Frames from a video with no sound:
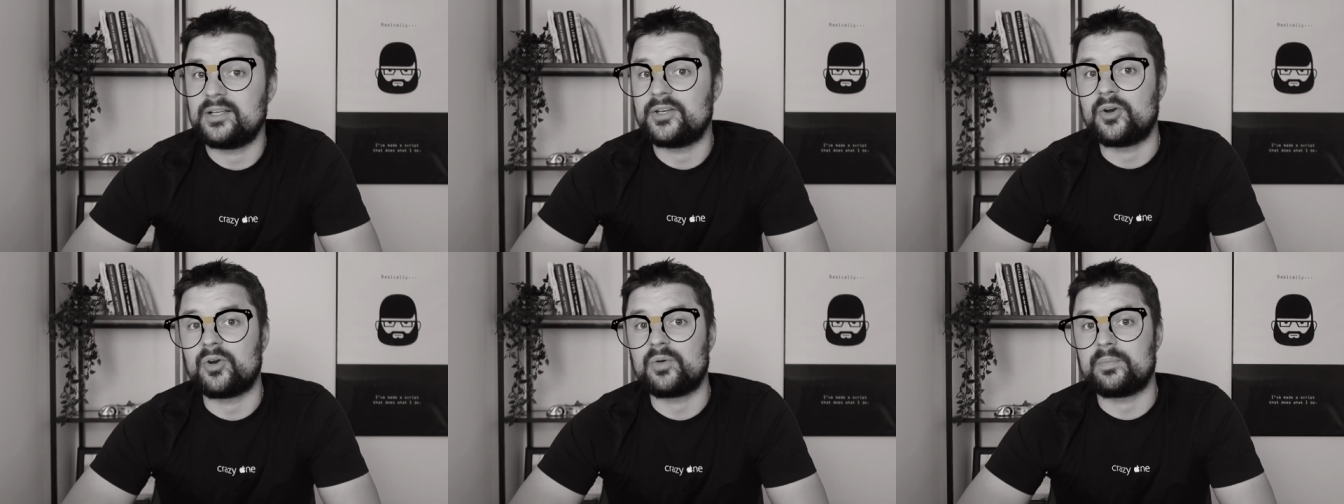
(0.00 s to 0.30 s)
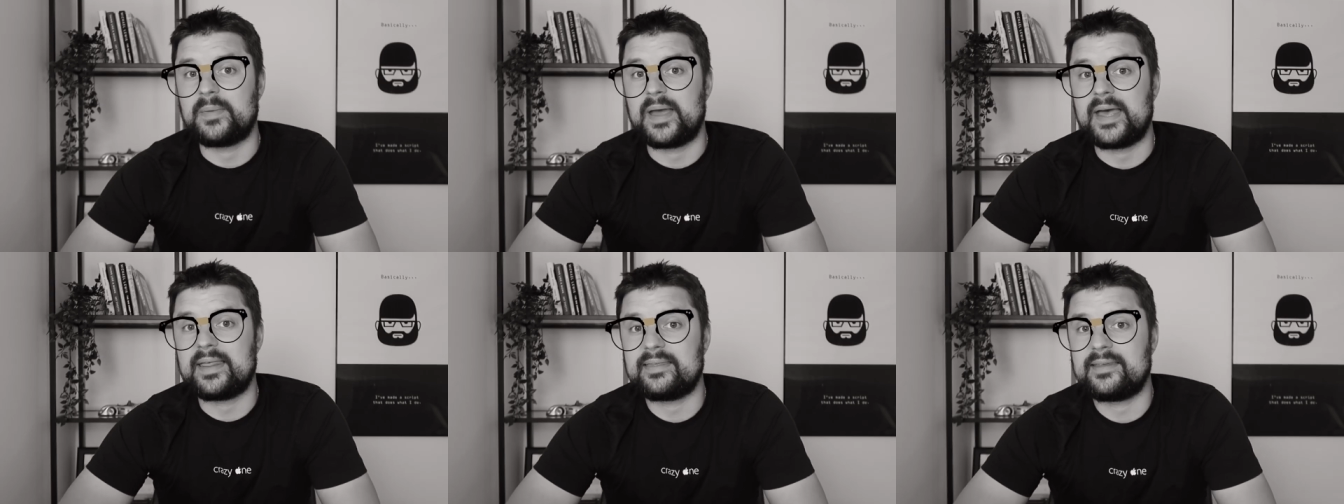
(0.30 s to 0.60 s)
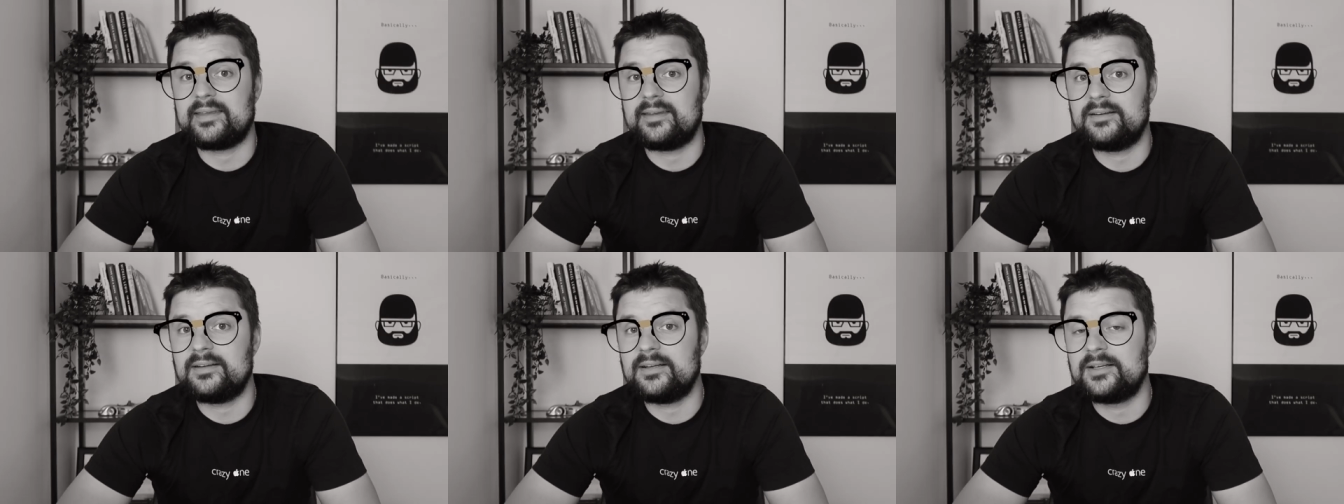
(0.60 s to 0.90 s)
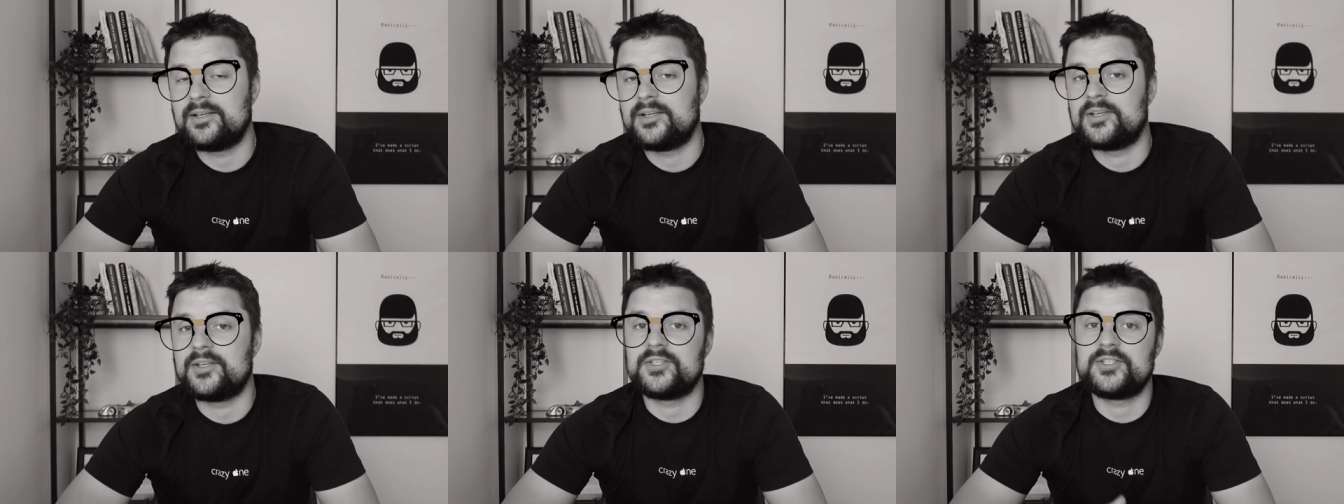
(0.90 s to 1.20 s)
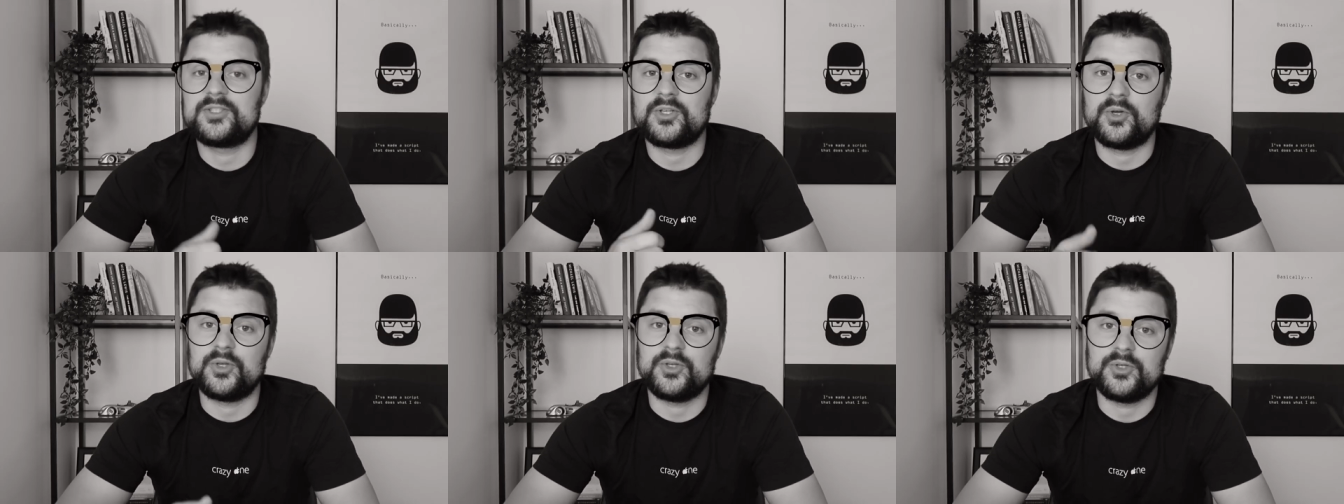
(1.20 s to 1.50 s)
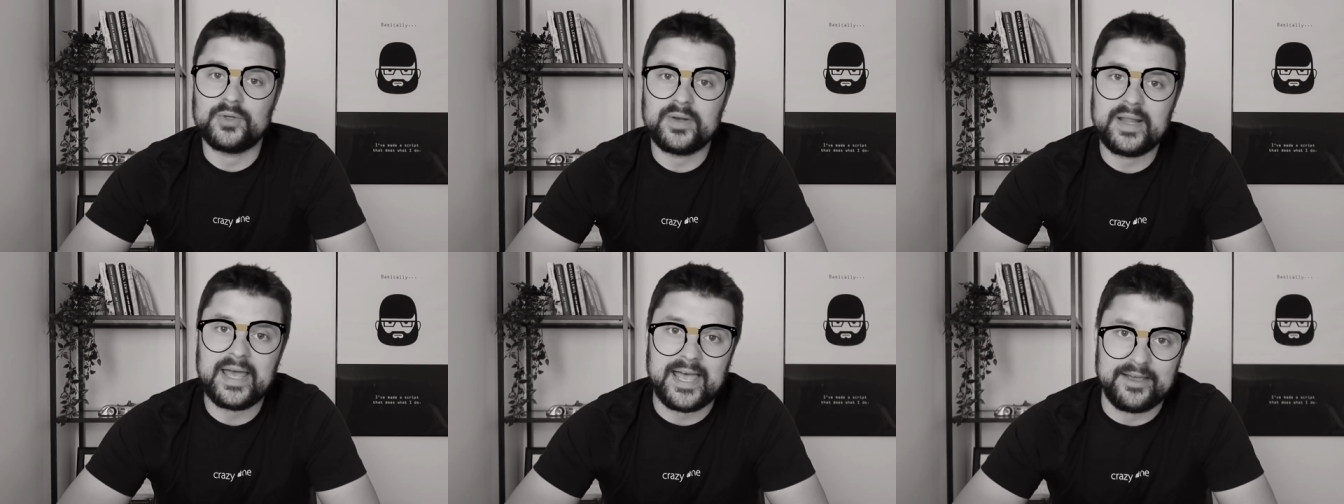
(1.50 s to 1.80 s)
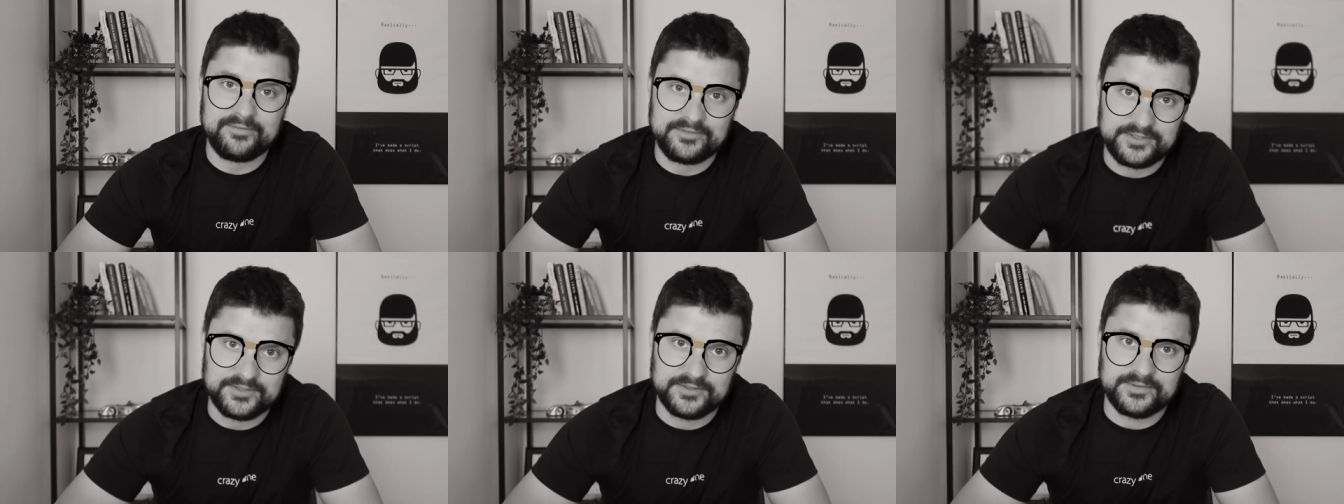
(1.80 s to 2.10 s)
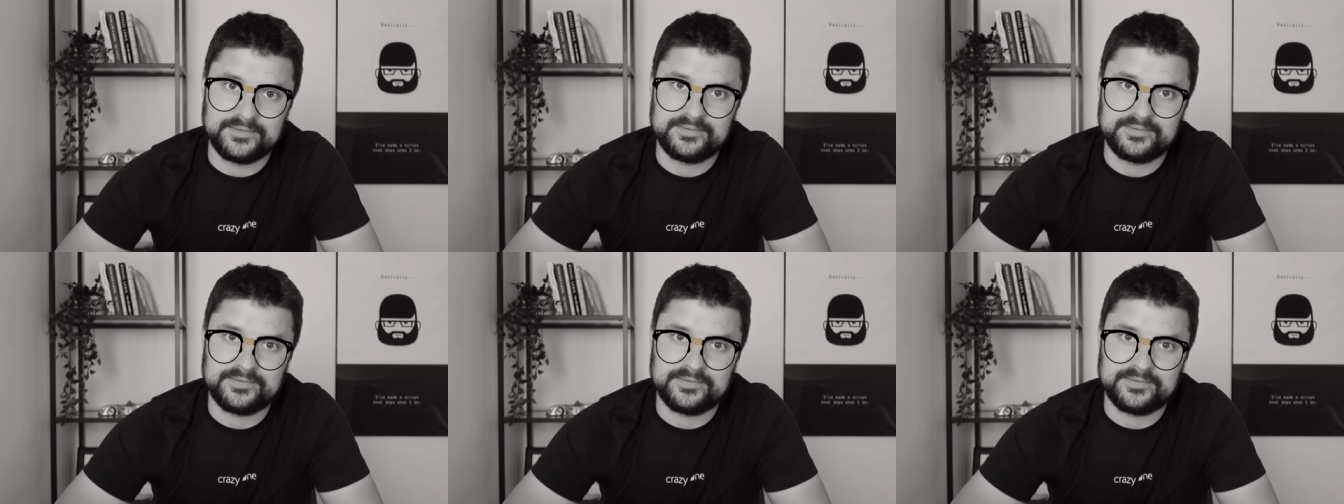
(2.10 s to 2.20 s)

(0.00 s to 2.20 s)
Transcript: nerd math here, so you don't have to.